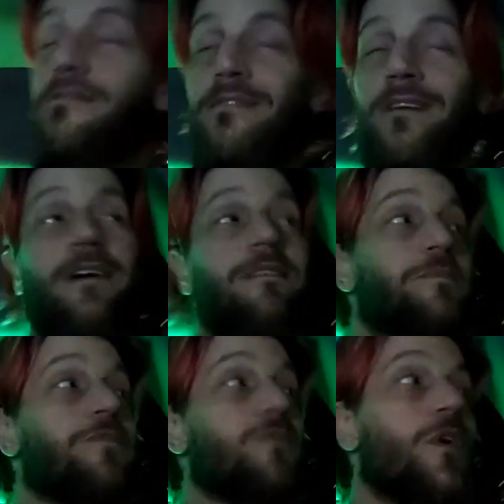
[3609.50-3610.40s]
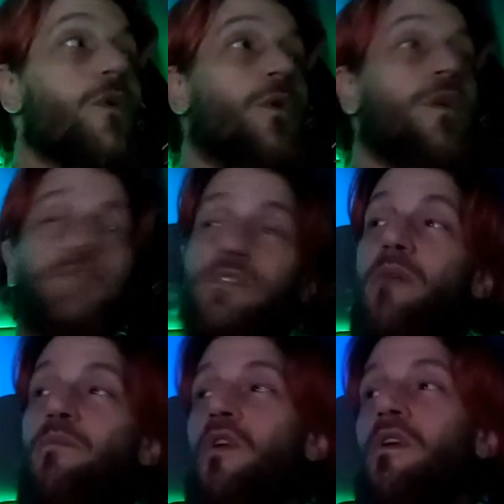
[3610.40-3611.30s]
Like, them three horns
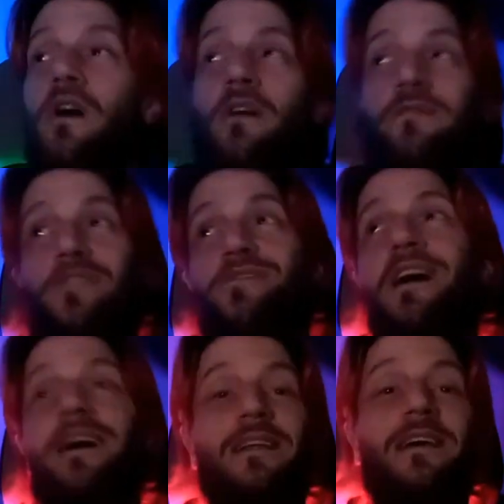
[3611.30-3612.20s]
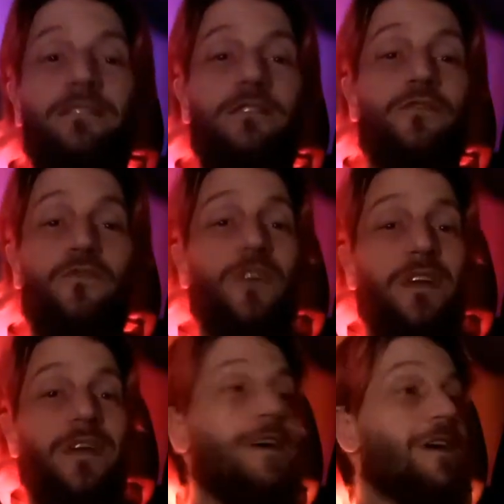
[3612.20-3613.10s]
got broke off inside that dude's
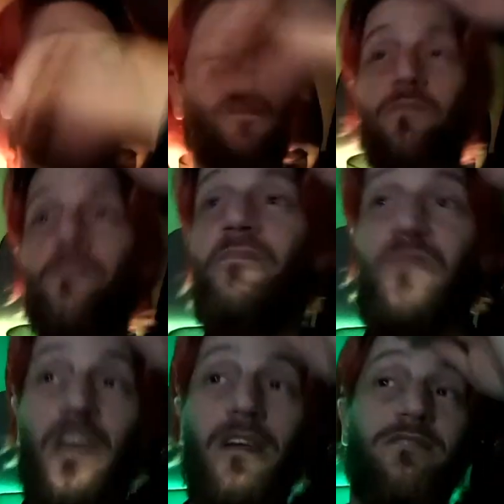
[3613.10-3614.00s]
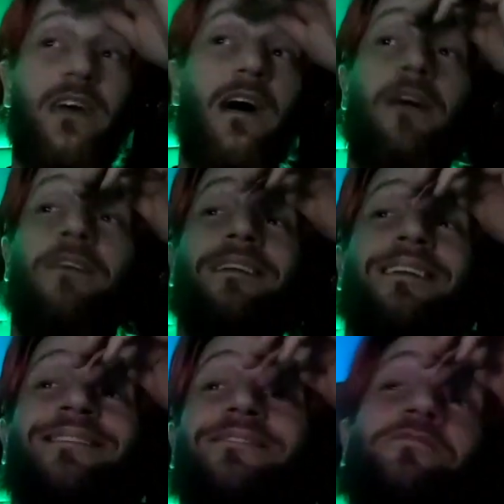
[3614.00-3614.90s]
fucking gut, but he's down.
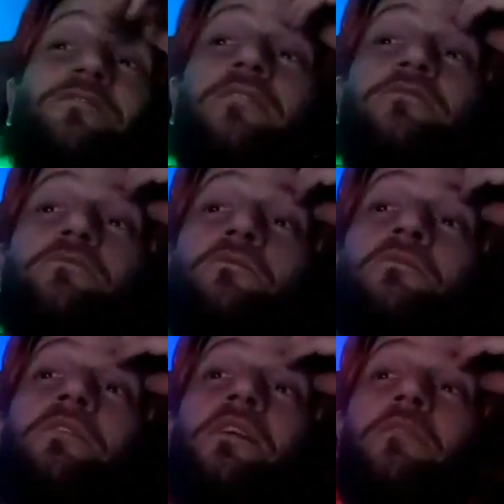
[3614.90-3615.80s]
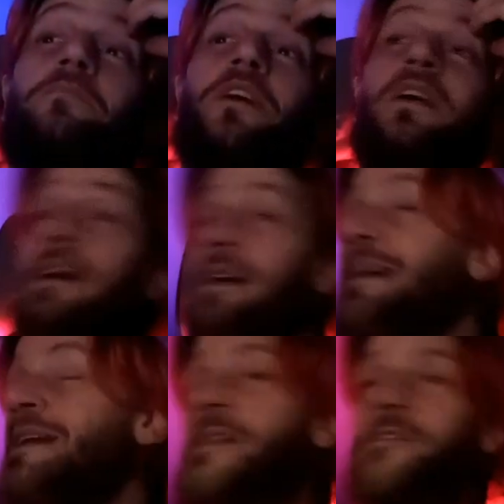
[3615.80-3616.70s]
Like, screw you, buddy.
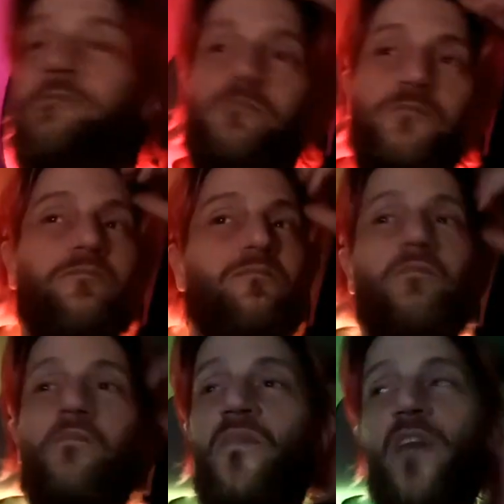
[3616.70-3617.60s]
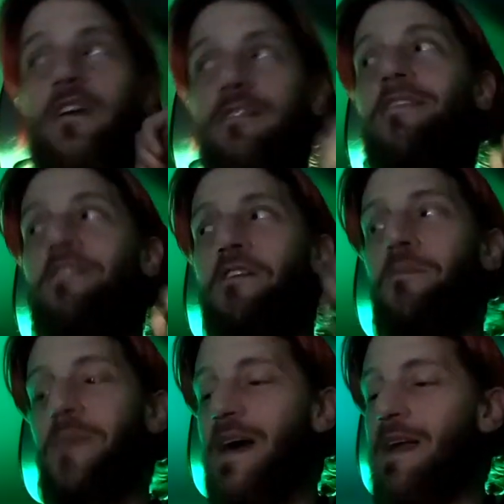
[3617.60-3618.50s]
Like, you think you're a
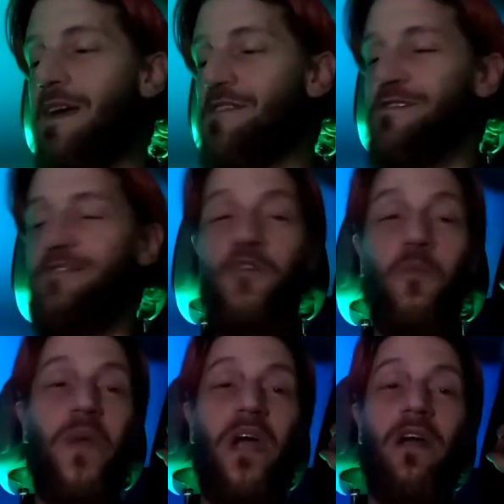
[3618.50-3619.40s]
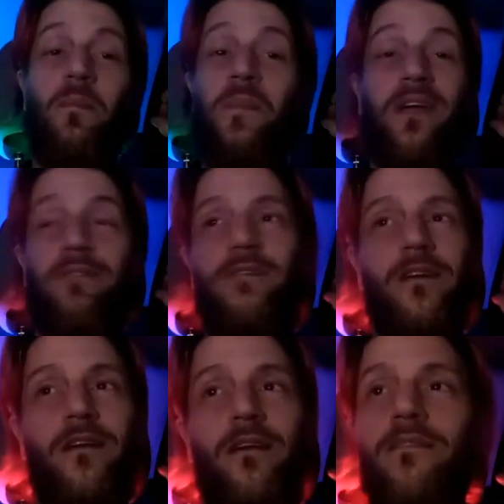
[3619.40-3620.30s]
badass just because you're bigger than me.
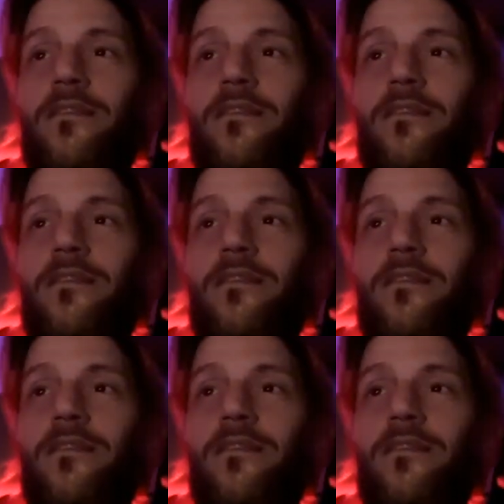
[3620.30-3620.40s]
Nah.